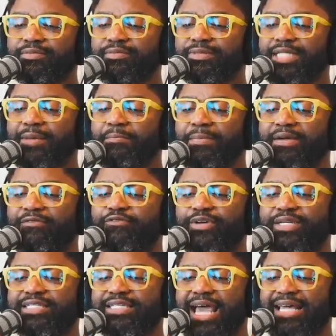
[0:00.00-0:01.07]

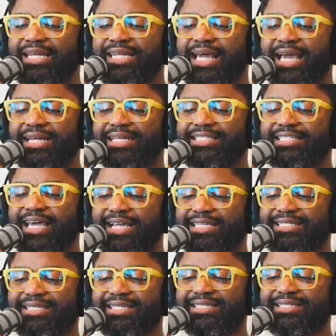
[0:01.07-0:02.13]
Memphis, Atlanta,
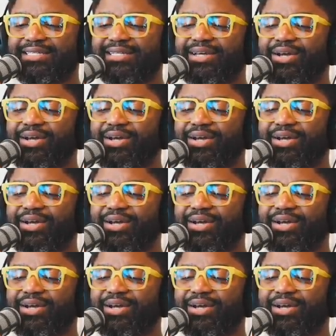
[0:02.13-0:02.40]
Texas,